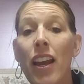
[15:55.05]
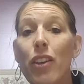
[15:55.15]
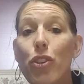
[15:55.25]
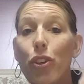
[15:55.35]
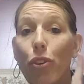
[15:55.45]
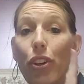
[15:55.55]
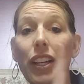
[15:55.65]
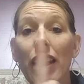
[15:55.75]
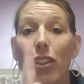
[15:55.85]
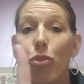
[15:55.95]
So you're going
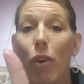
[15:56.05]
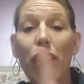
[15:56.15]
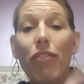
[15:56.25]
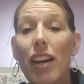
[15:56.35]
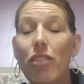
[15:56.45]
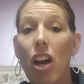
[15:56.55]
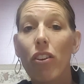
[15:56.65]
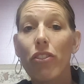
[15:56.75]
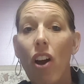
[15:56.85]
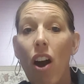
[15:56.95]
to get
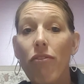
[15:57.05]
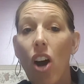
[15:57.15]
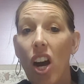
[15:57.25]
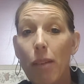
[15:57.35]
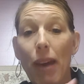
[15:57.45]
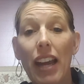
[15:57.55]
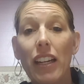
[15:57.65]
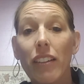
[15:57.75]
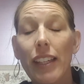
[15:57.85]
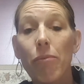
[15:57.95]
$25 off
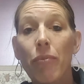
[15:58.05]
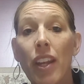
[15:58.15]
automatically.